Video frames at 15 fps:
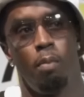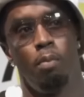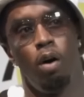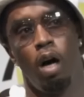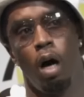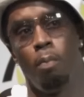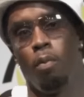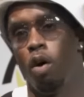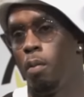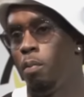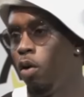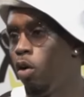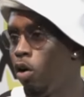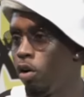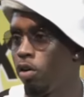Not I'm, get I'm,
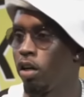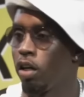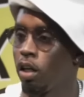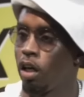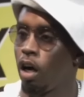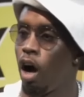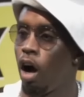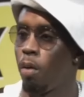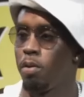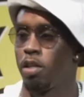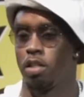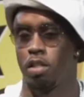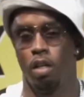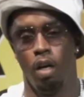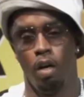twisted. I'm ordering
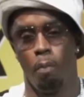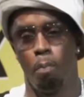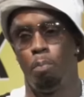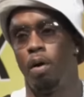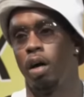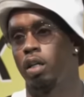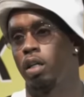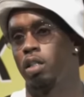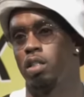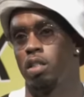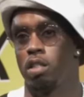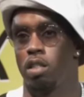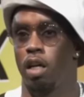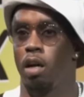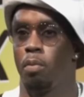garbage buckets
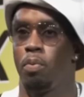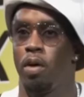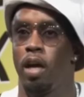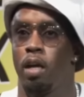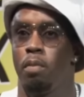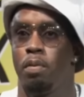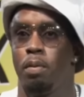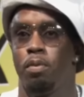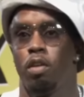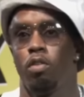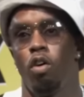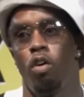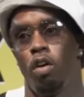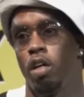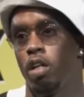of champagne. People
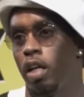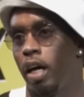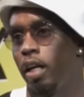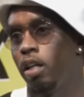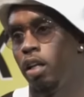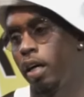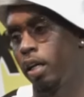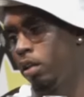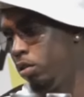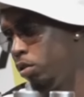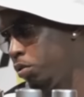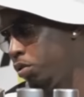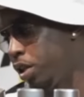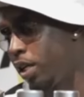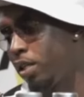are ordering like like
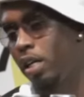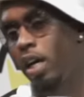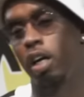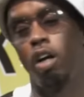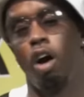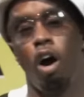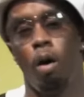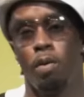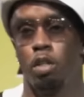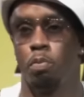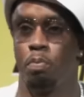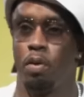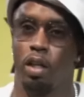little things, garbage